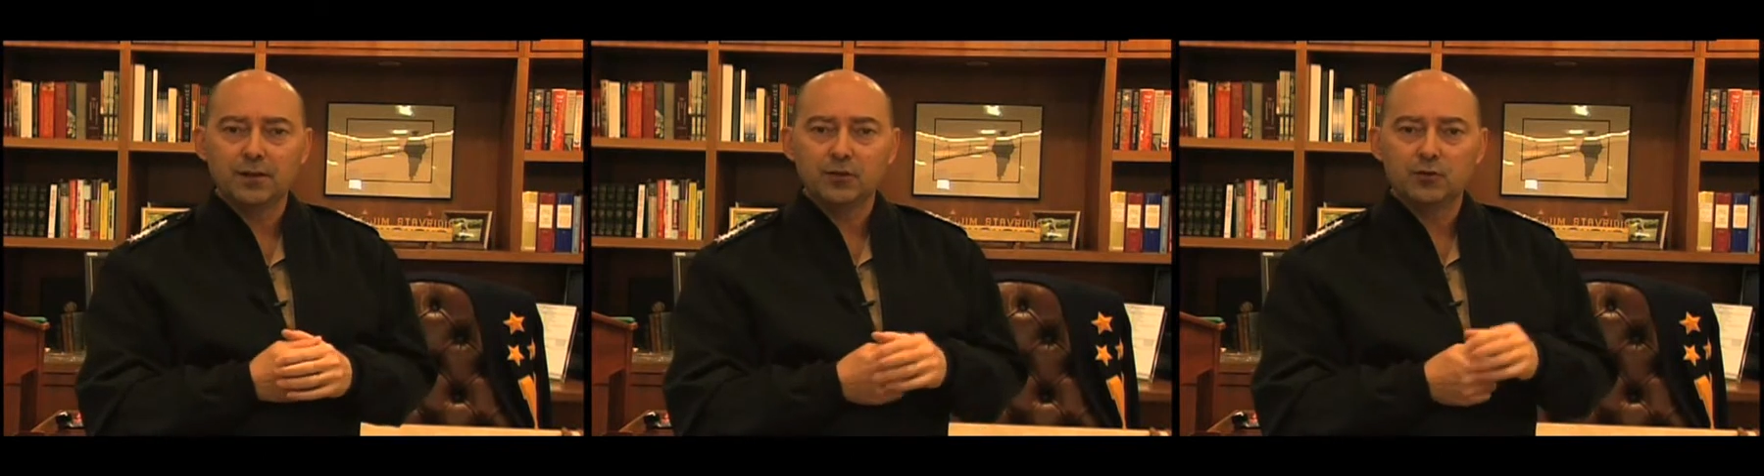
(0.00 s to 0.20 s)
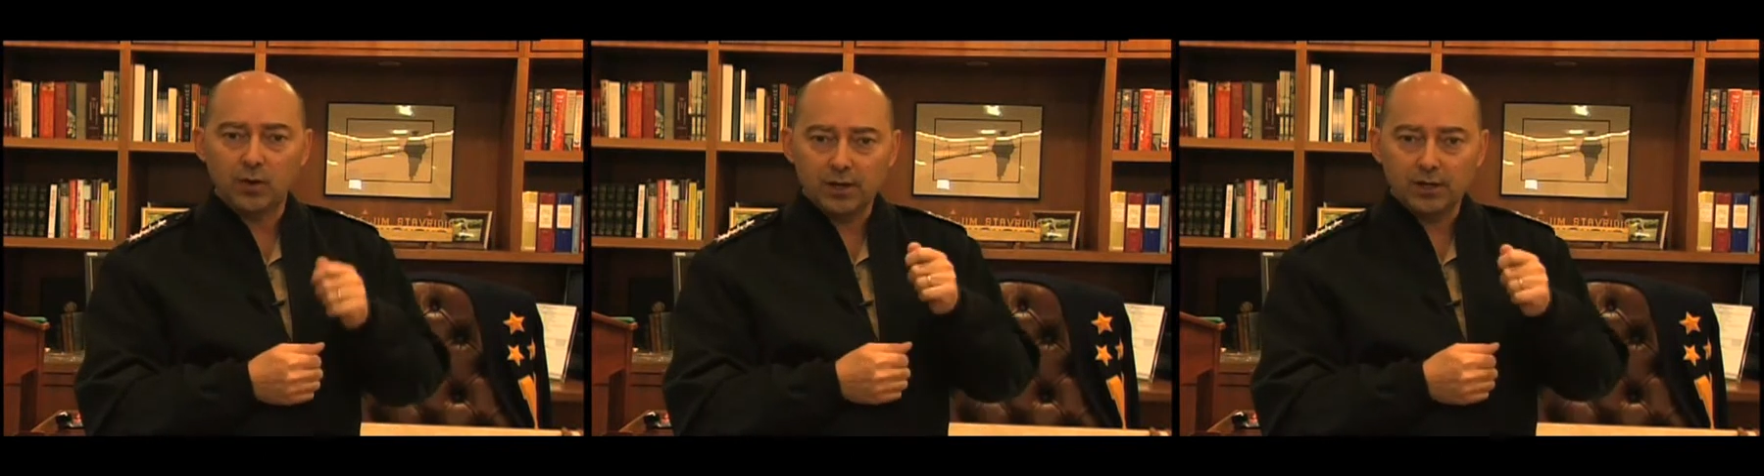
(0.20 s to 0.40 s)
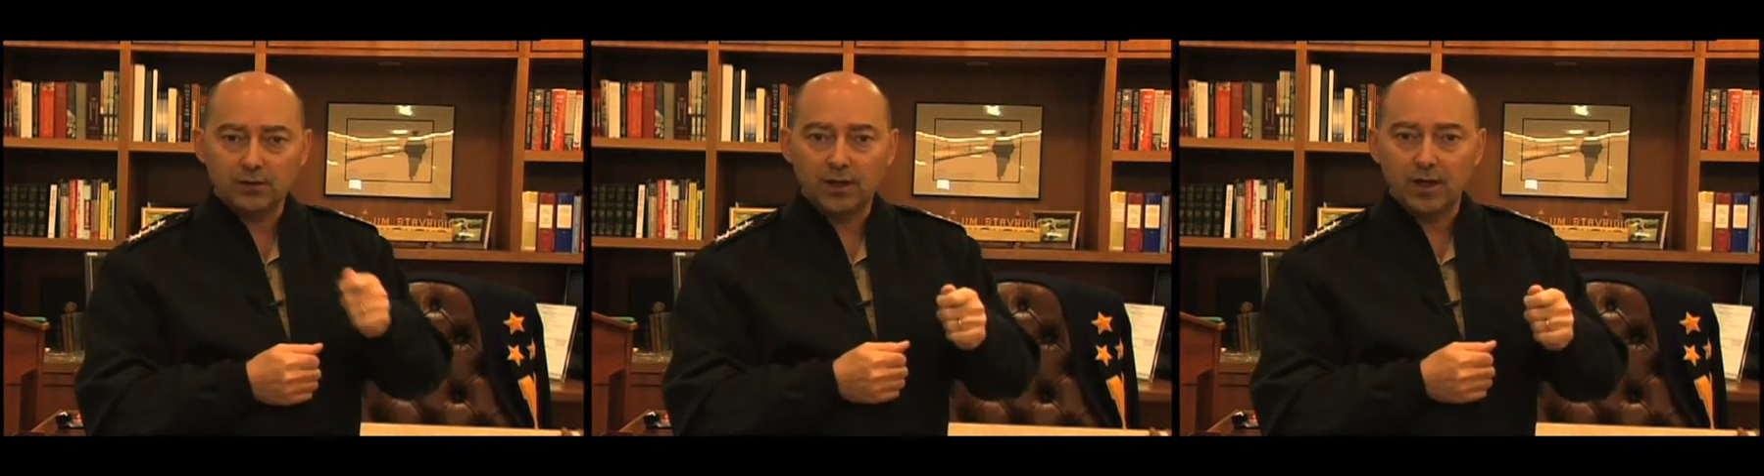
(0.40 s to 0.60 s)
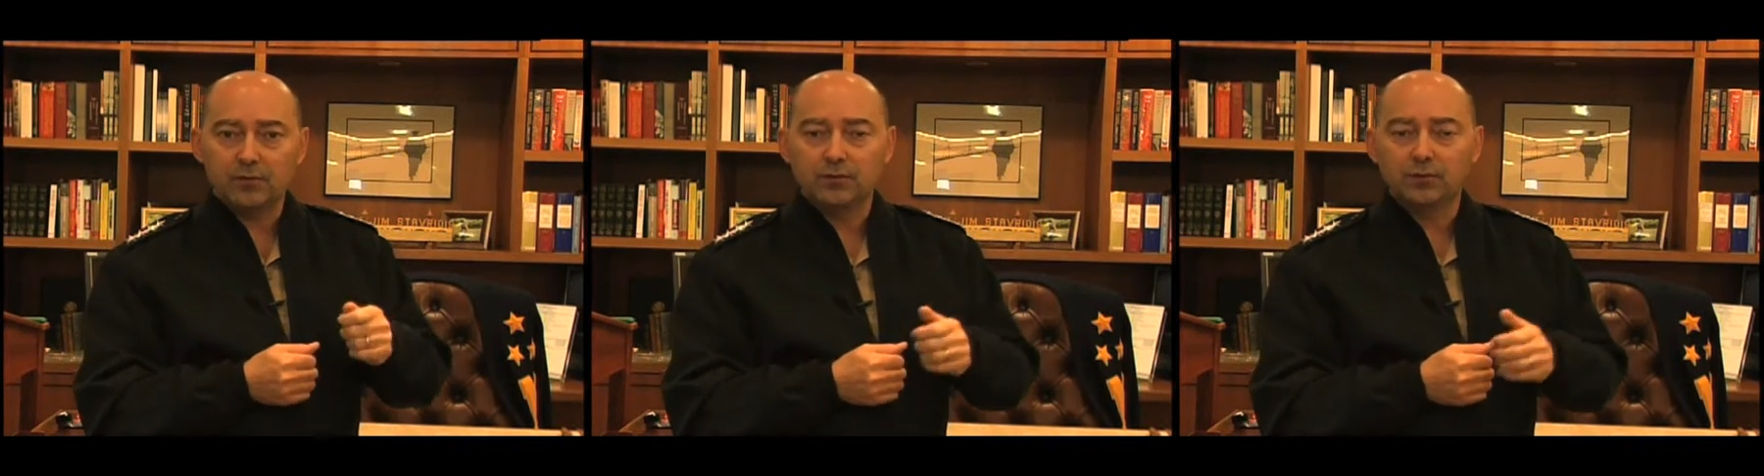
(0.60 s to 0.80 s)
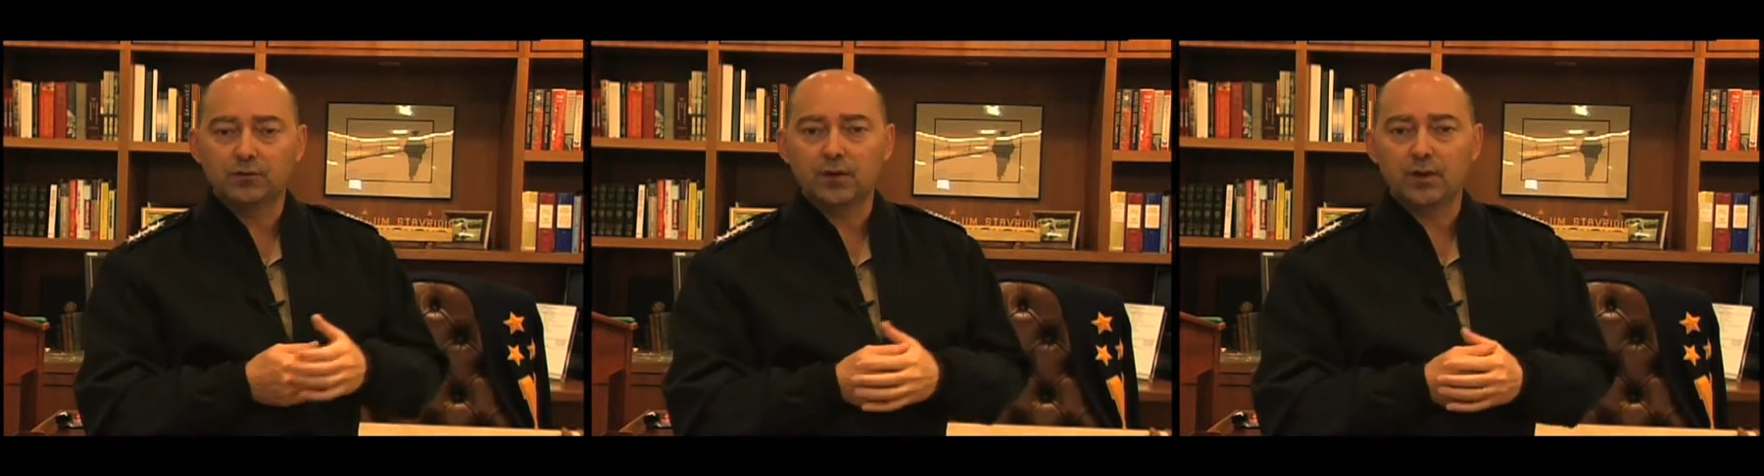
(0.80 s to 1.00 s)

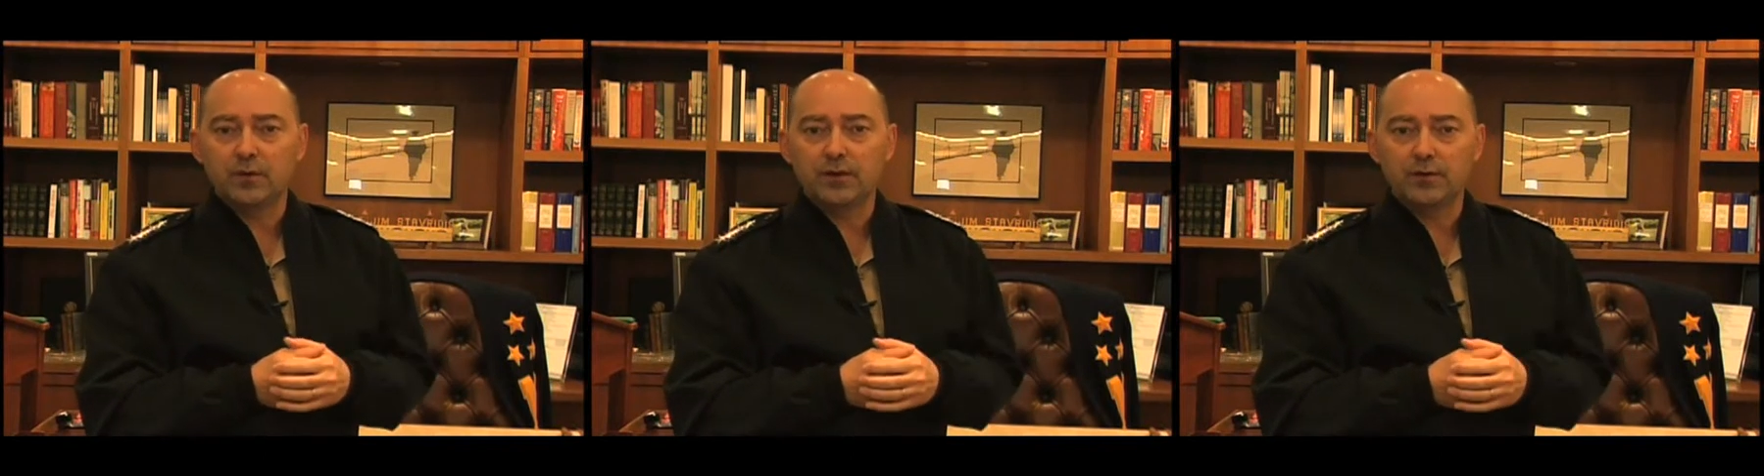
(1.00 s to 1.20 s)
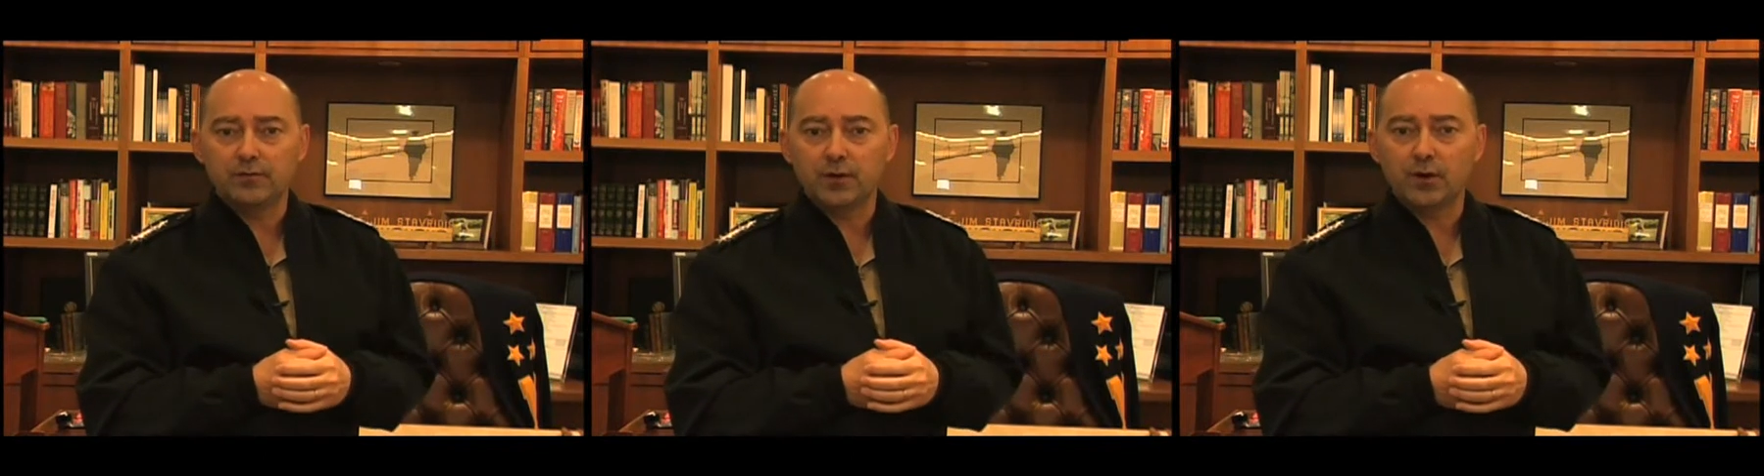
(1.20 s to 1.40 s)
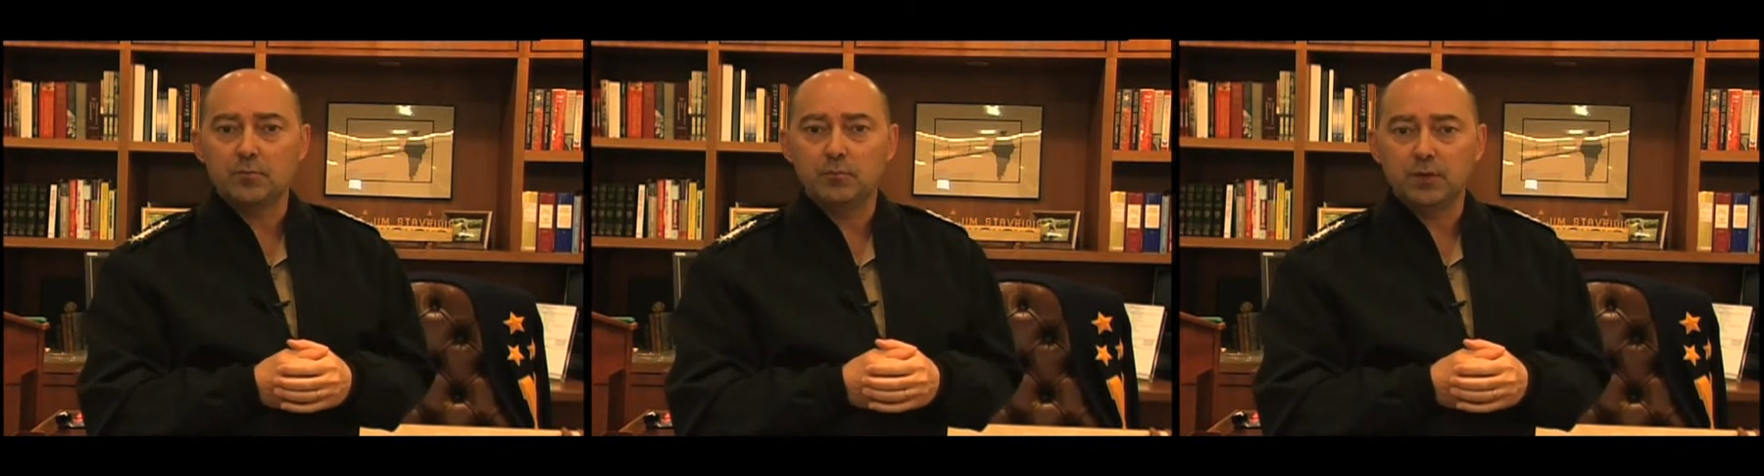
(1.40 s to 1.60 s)
2011 is going to be a very